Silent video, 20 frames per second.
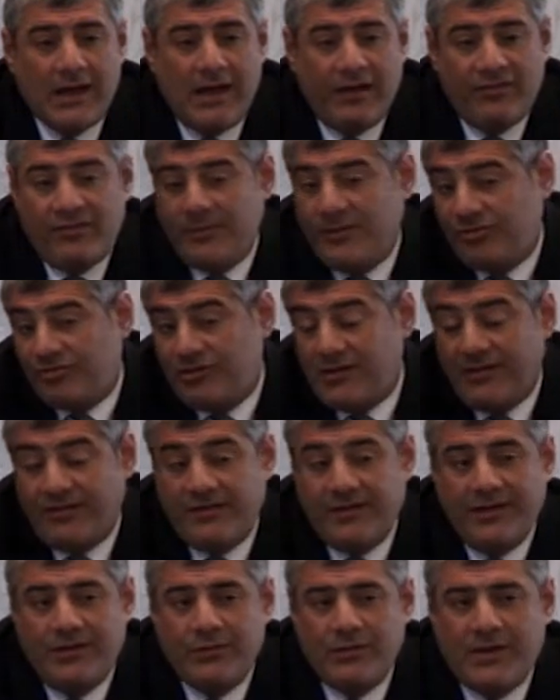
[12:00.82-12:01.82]
with the husband, she
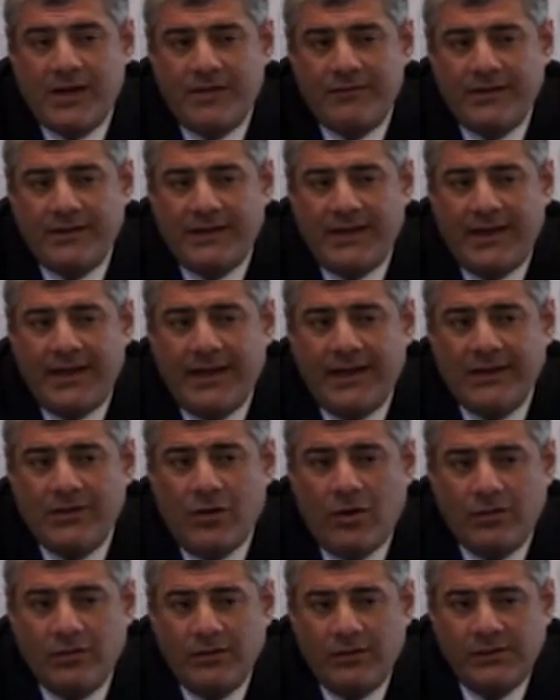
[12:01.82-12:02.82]
doesn't need to cover the hair at
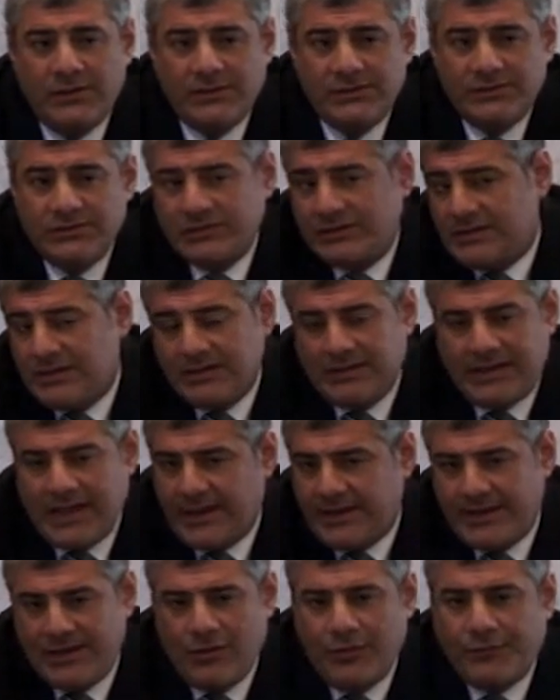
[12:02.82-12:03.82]
all. She can
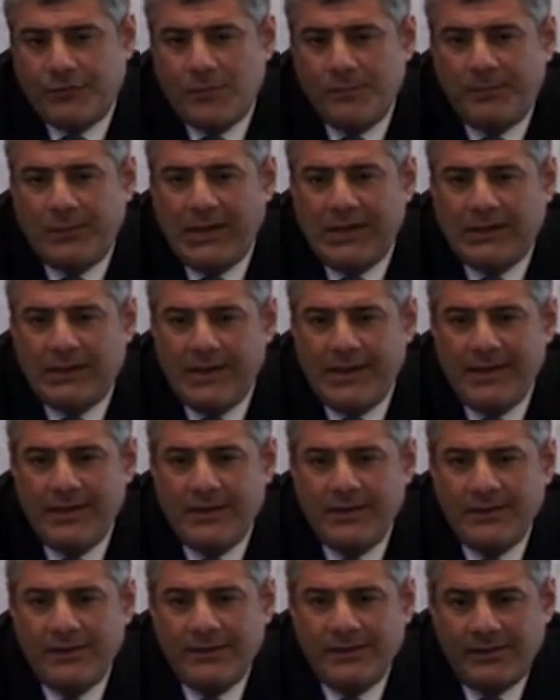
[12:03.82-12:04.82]
take it off completely,
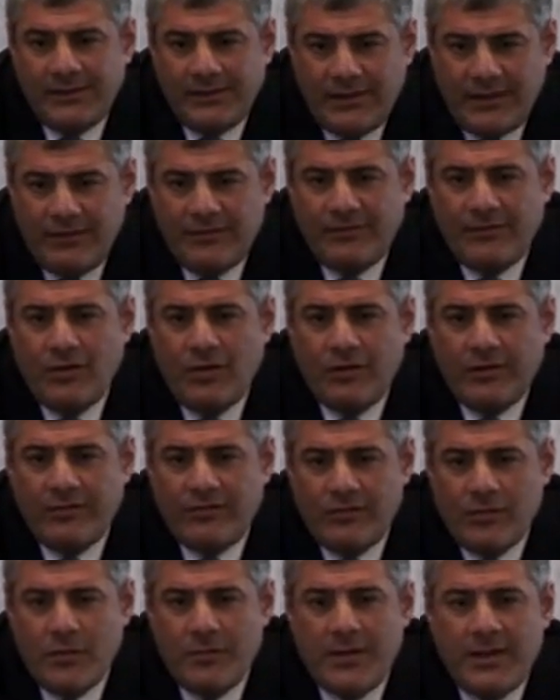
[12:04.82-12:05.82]
as long
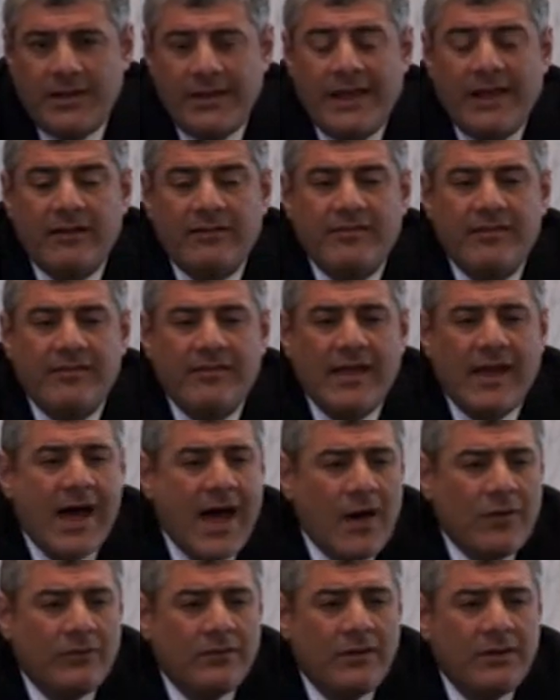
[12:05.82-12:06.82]
as nobody else is
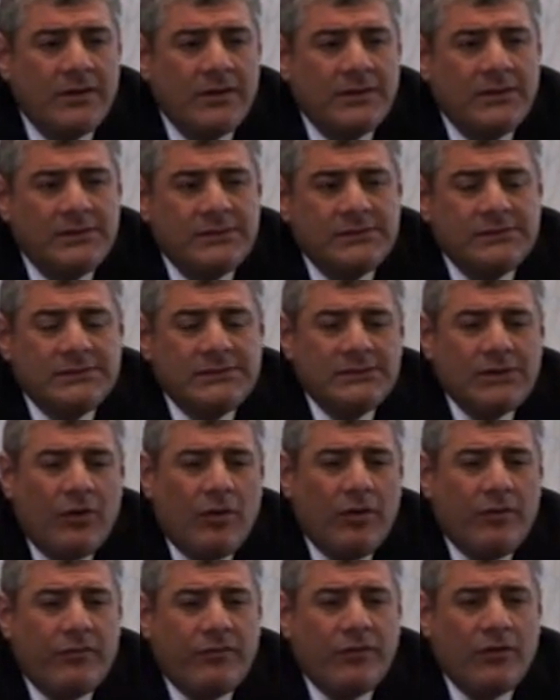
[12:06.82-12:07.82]
around.
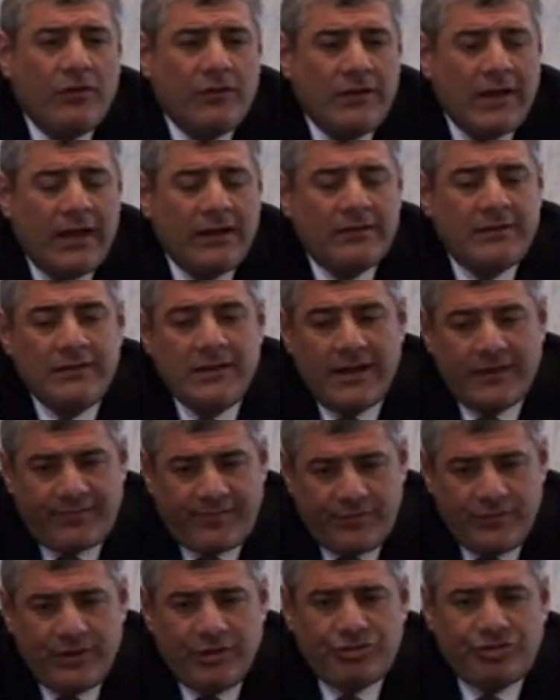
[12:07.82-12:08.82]
Also, not
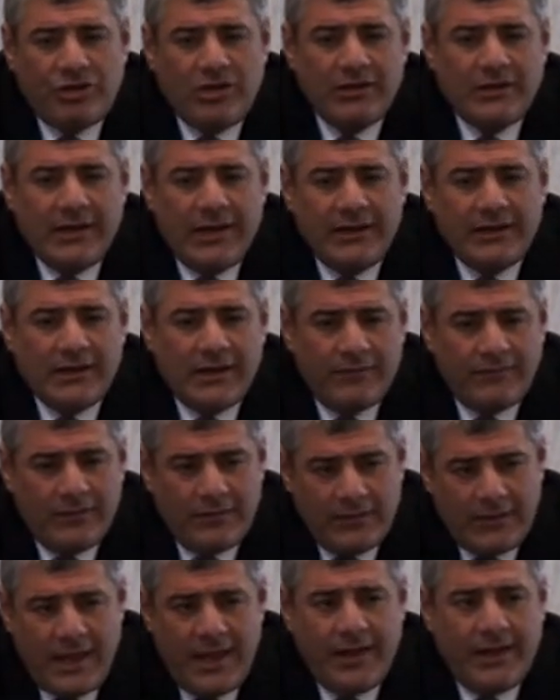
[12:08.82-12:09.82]
next to the children. But
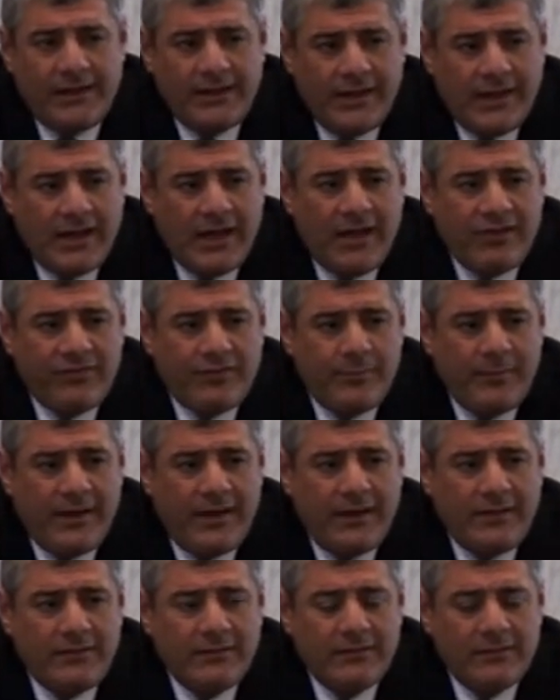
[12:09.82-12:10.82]
her and her
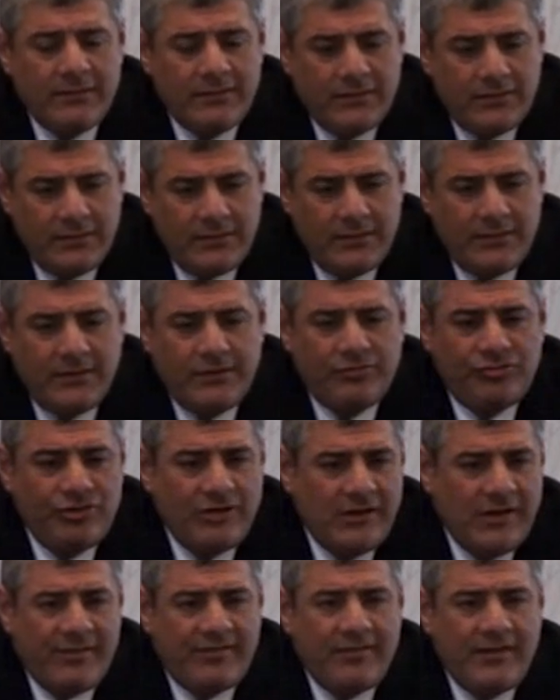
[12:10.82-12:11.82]
husband,
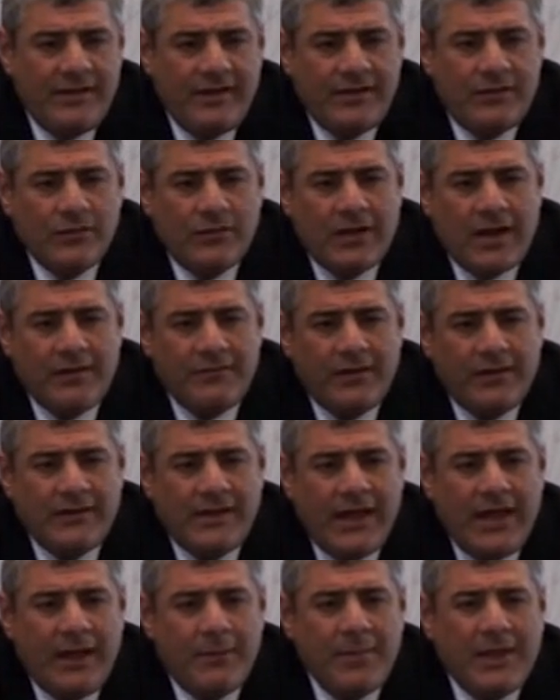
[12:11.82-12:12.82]
she doesn't need to cover
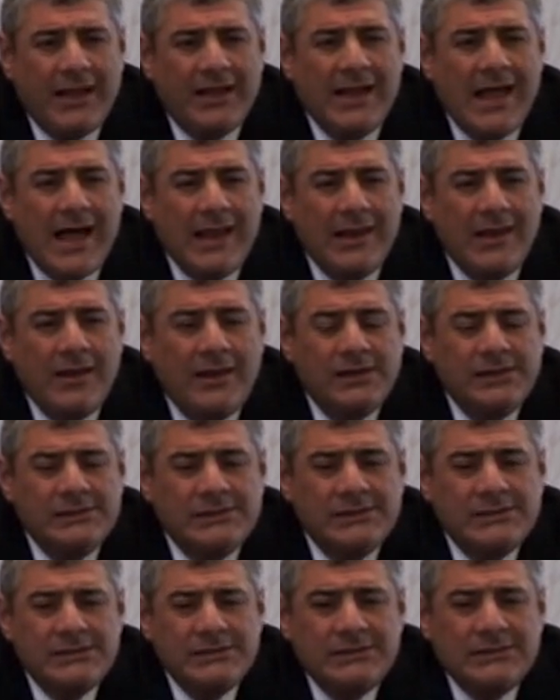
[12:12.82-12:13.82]
the hair bichlal.
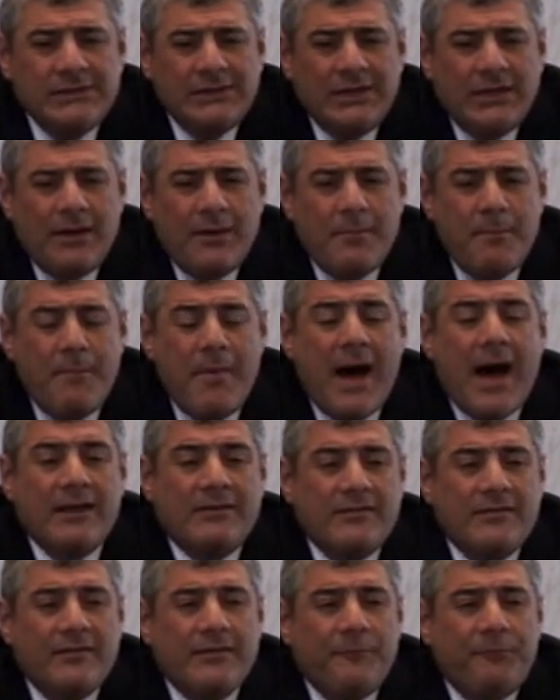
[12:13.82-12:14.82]

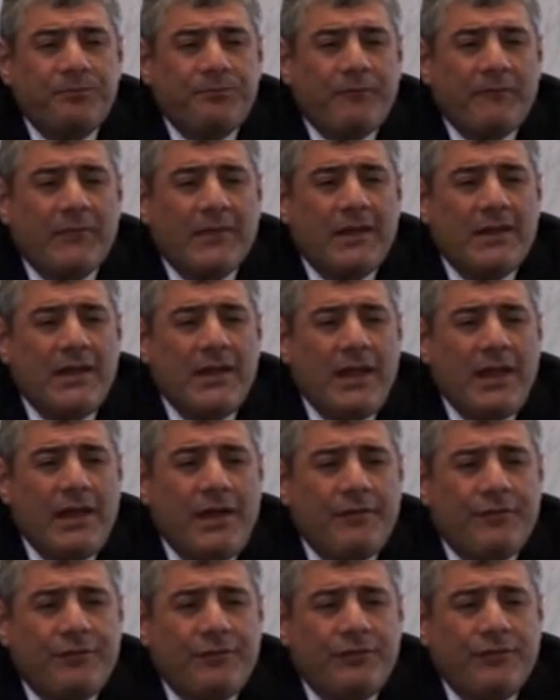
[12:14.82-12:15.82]
But
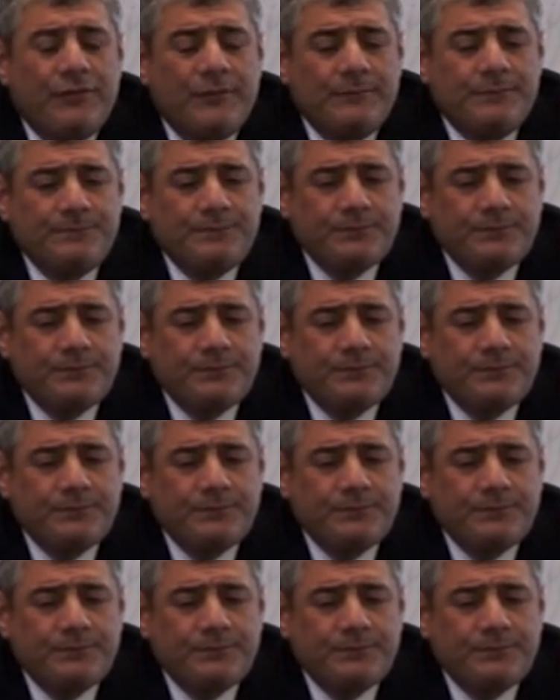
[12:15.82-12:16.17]
if